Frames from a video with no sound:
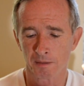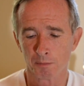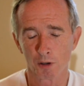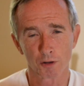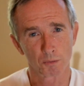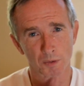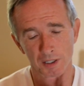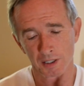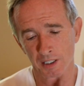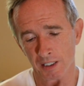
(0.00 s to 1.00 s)
both
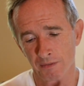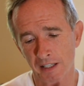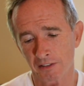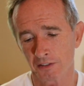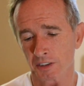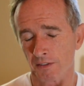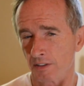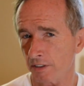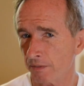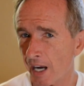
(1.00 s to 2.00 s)
with the effectiveness of
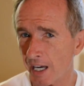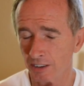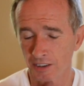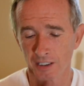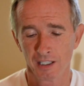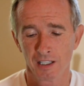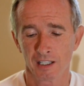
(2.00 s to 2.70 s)
the device,